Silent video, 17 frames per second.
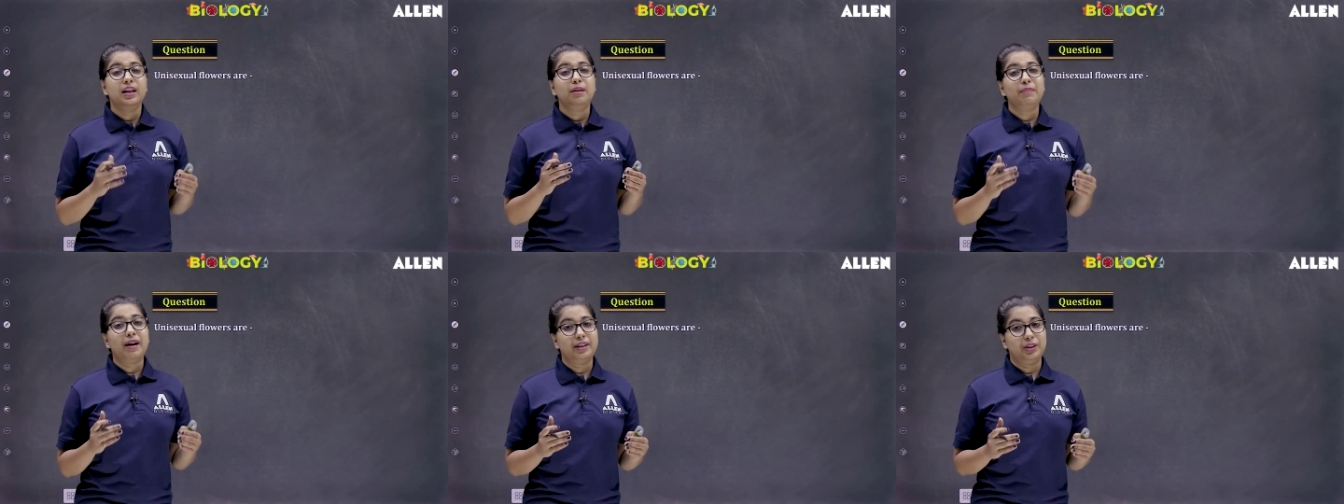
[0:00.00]

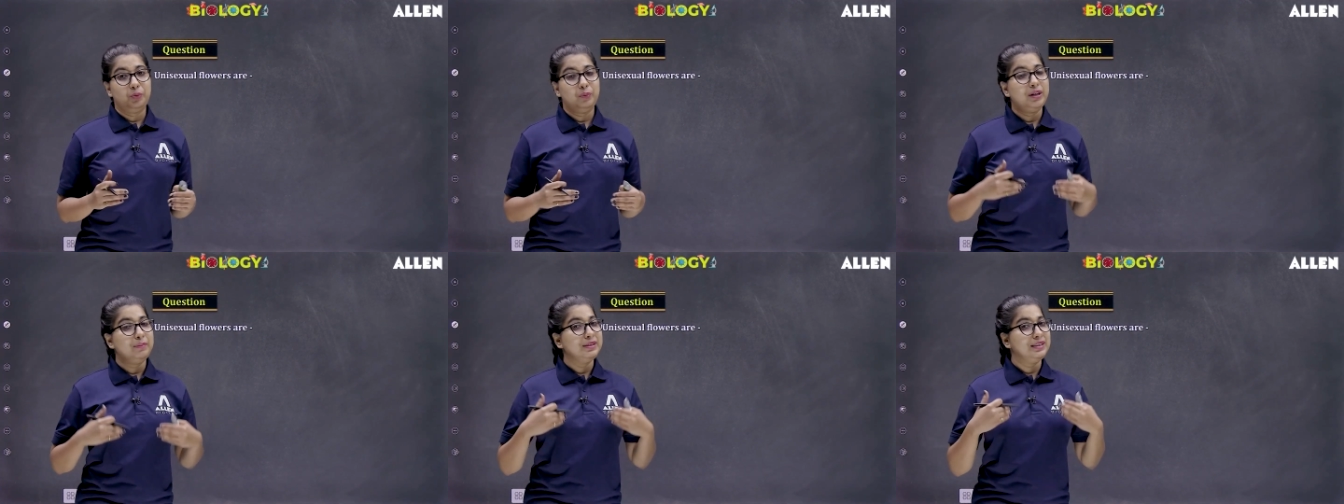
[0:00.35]
but
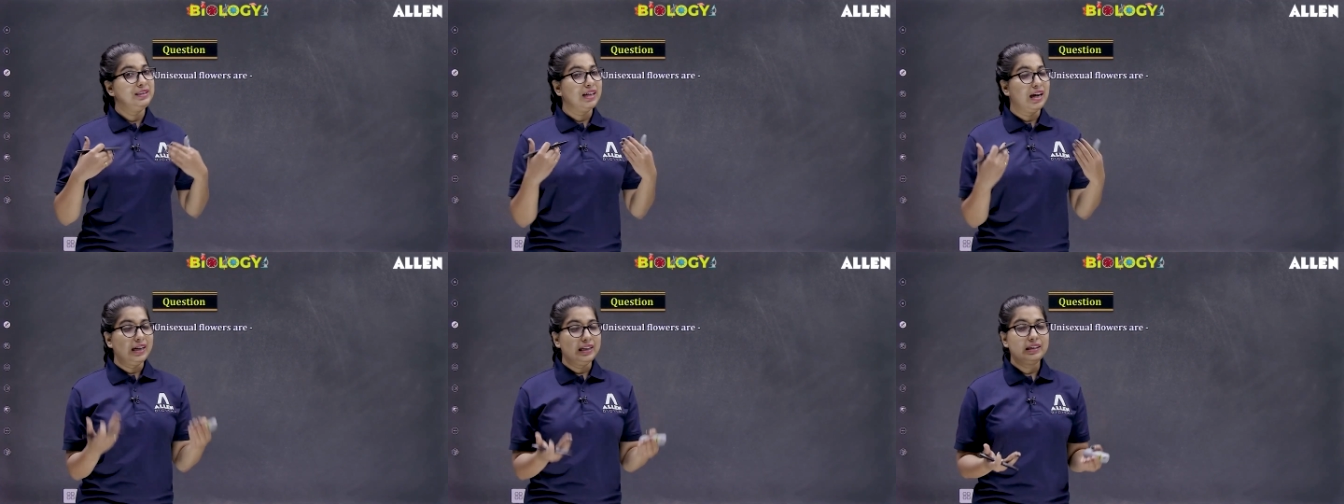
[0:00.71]
we will be
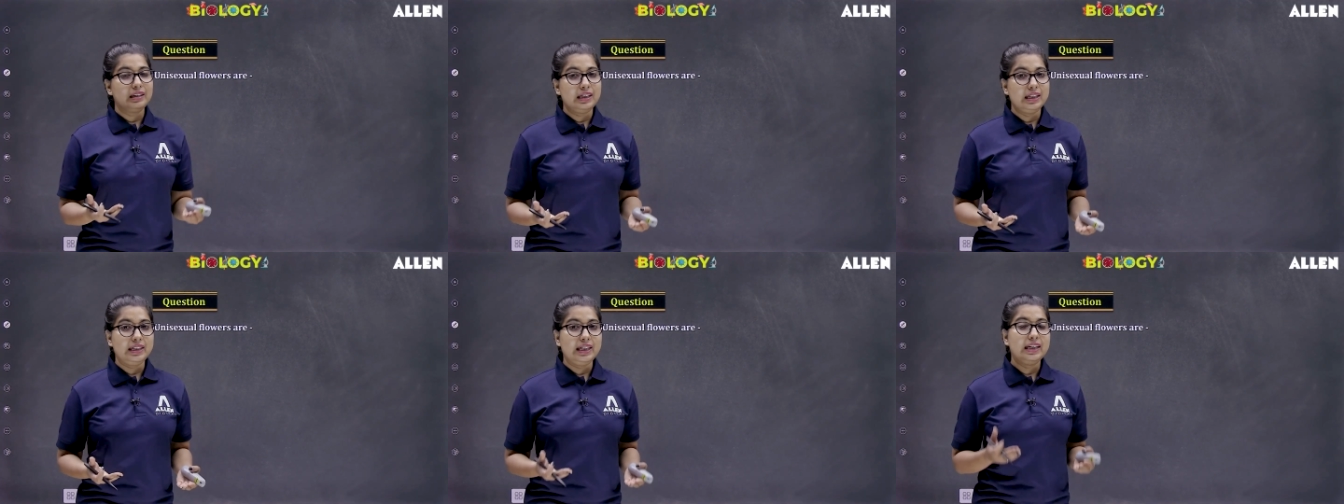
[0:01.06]
starting
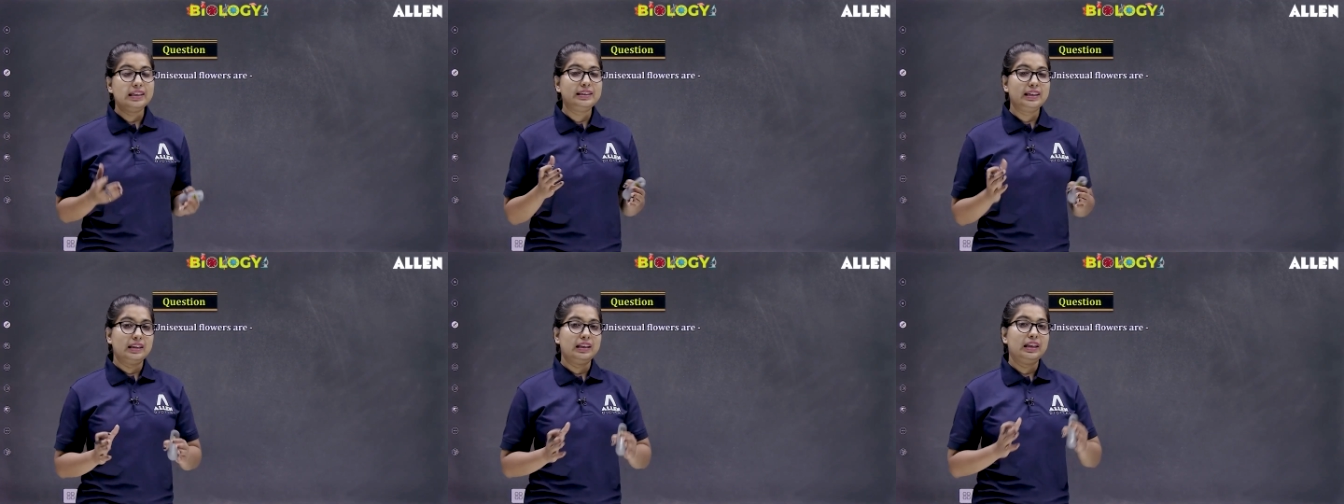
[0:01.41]
the
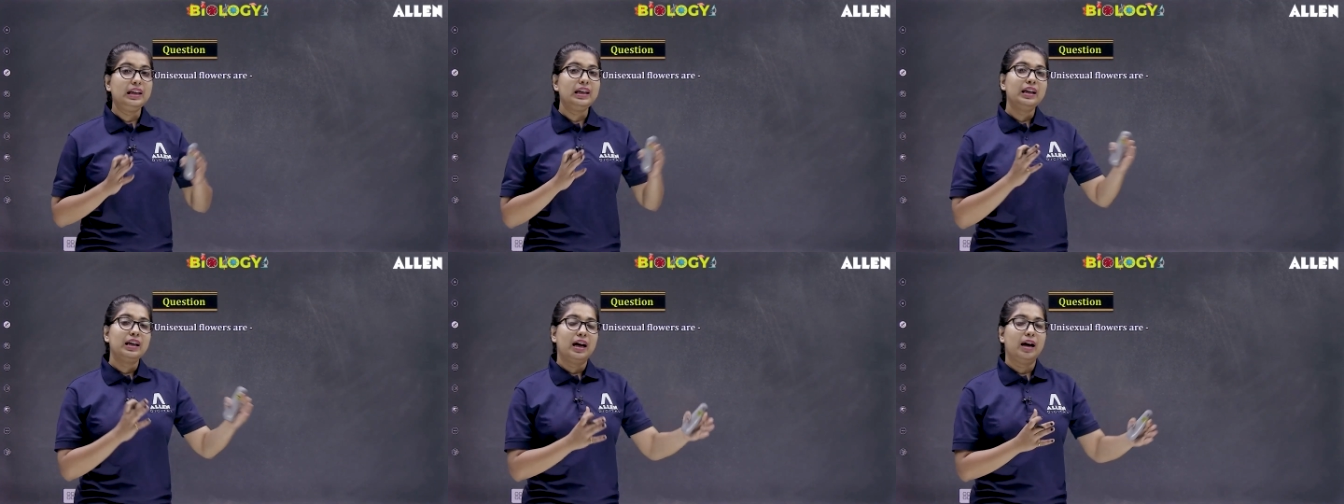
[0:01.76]
details in
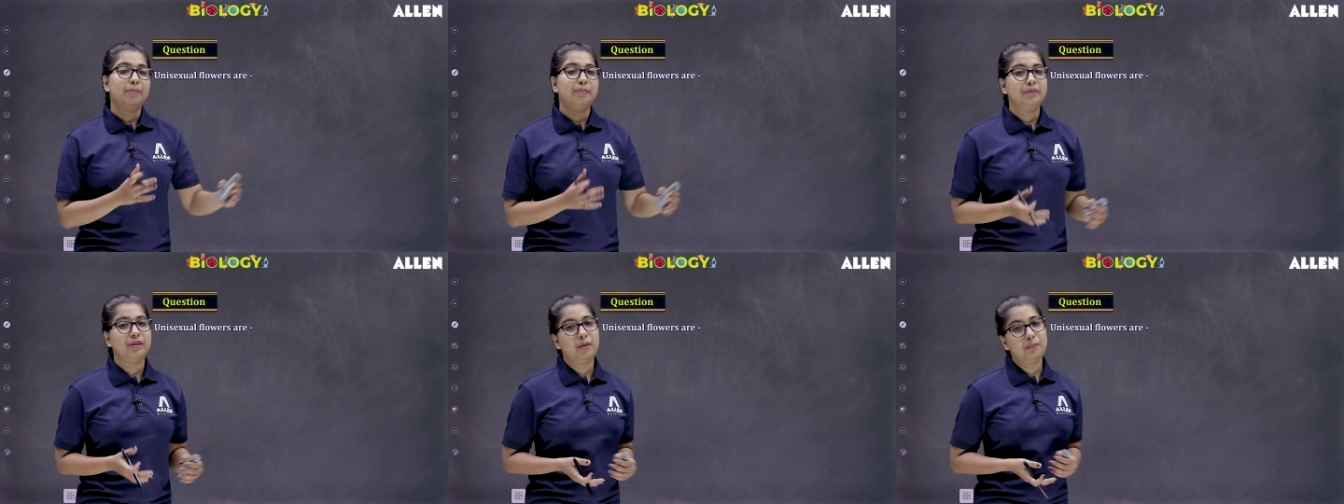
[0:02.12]
the
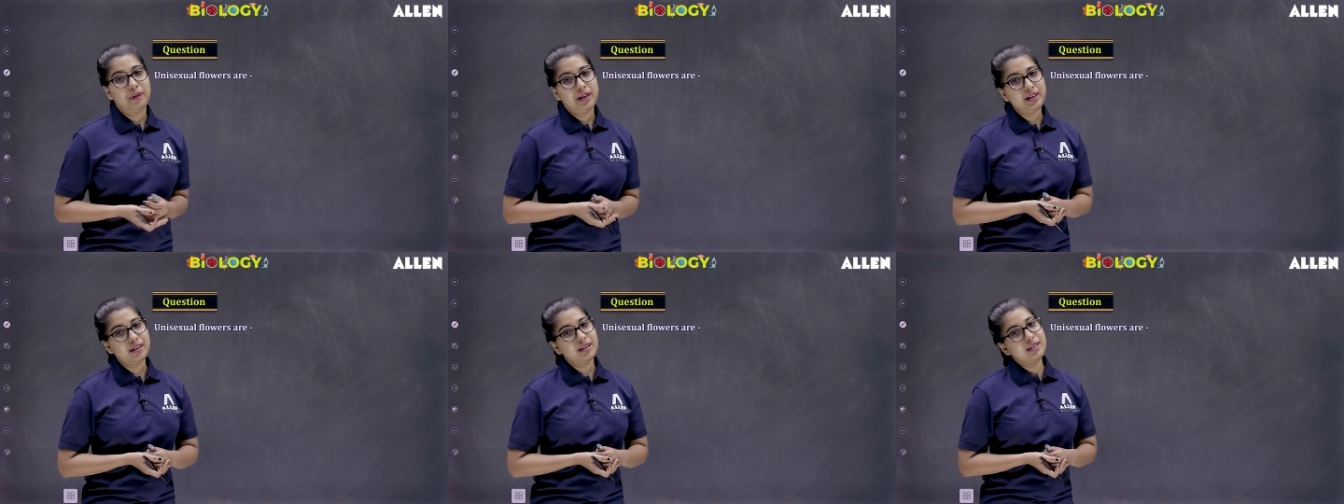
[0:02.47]

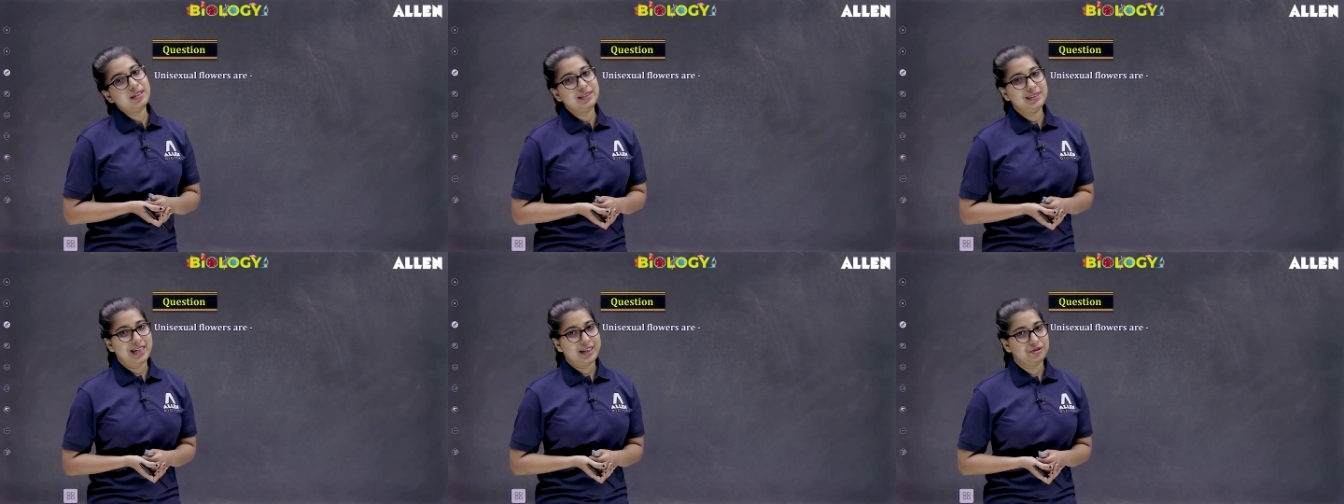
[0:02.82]
upcoming
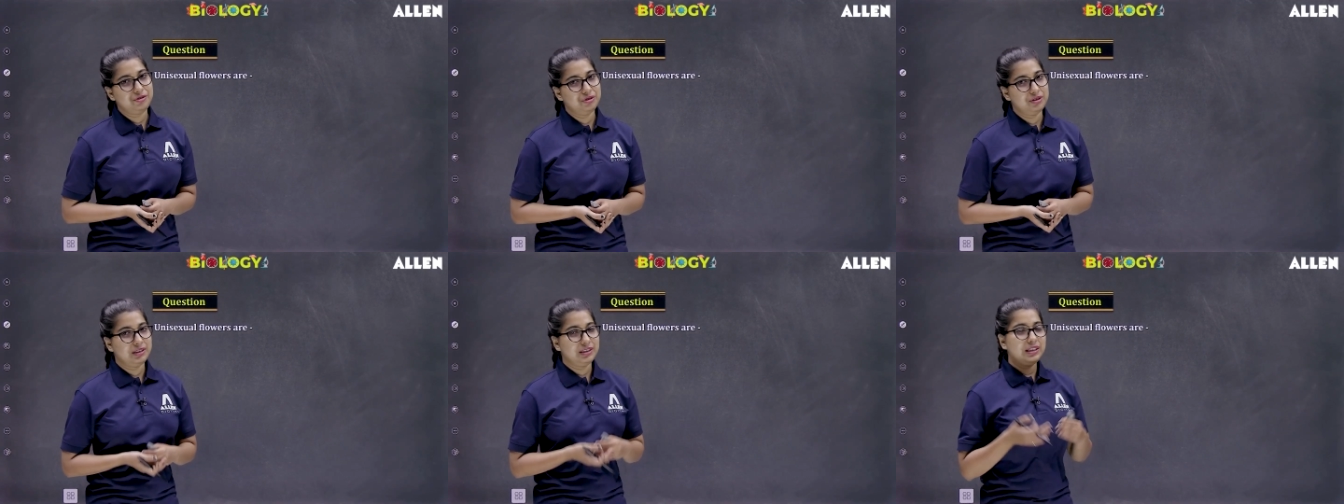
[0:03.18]

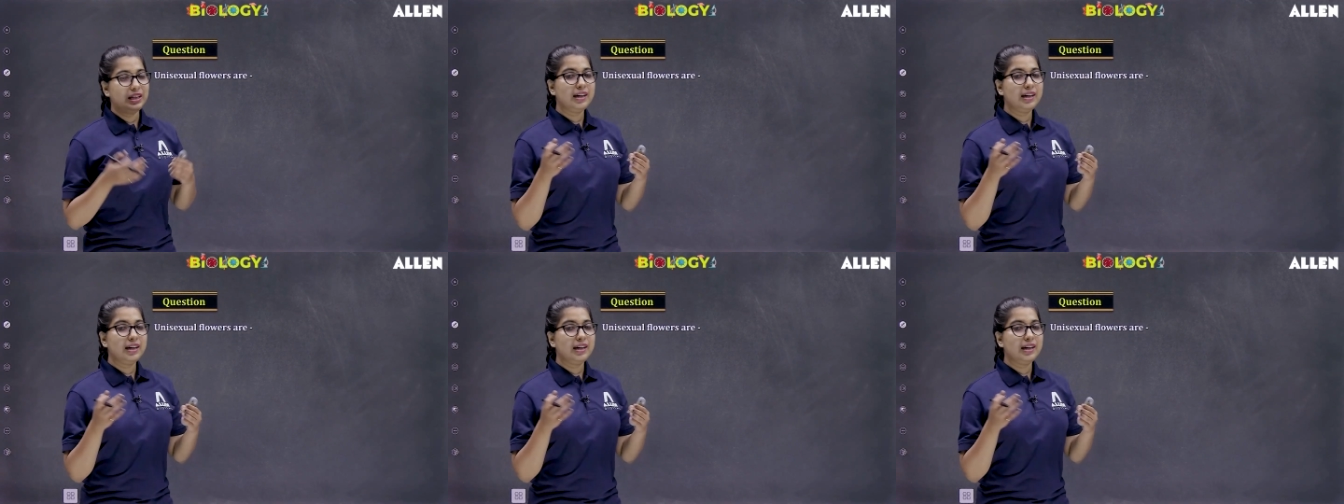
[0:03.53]
sections.